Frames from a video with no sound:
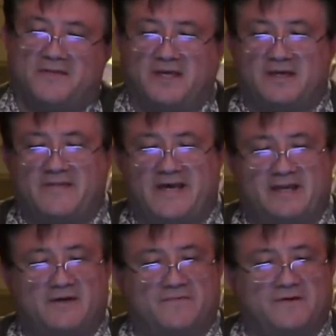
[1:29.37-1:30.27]
At the end of
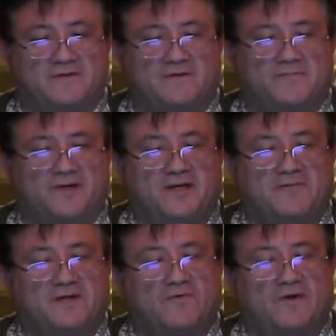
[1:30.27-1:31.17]
that interview,
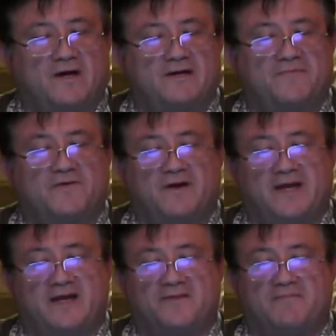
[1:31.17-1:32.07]
Brittany inquired if the
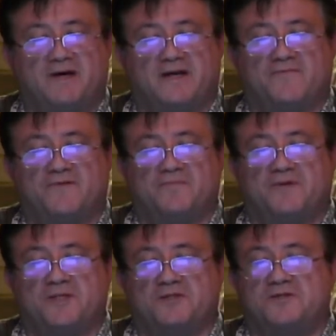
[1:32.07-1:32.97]
Greyhound model with
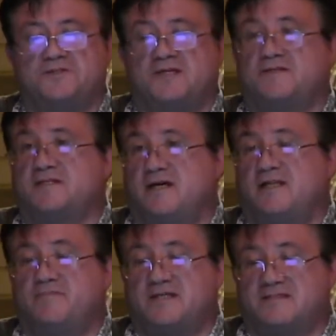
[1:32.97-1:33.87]
the picture used on the
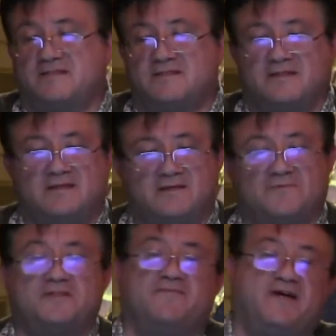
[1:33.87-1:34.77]
side of the buses
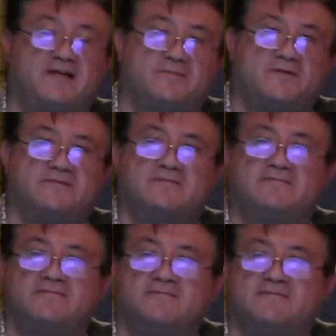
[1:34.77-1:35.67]
was available.
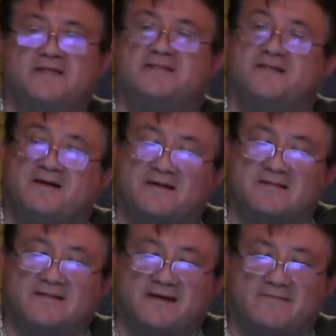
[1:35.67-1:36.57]
It's a
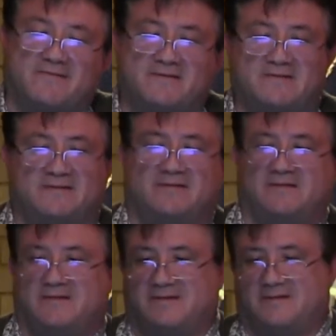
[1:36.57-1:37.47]
dog's life.
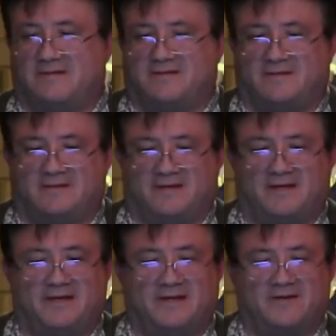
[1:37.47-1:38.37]

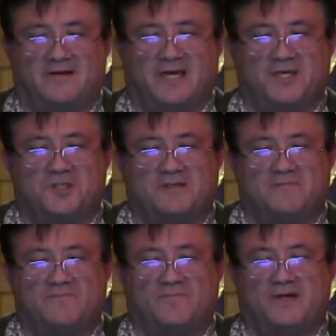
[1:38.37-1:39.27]
On another
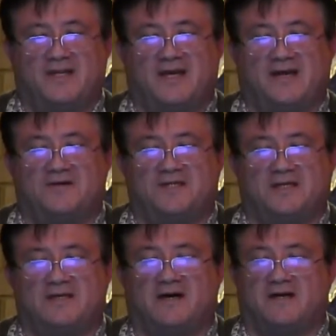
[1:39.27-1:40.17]
occasion, Brittany had her
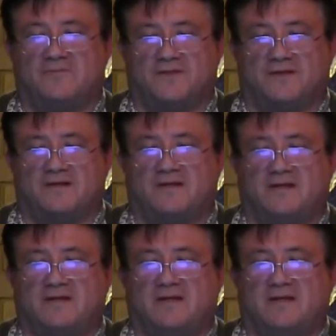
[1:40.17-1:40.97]
teen daughter with her.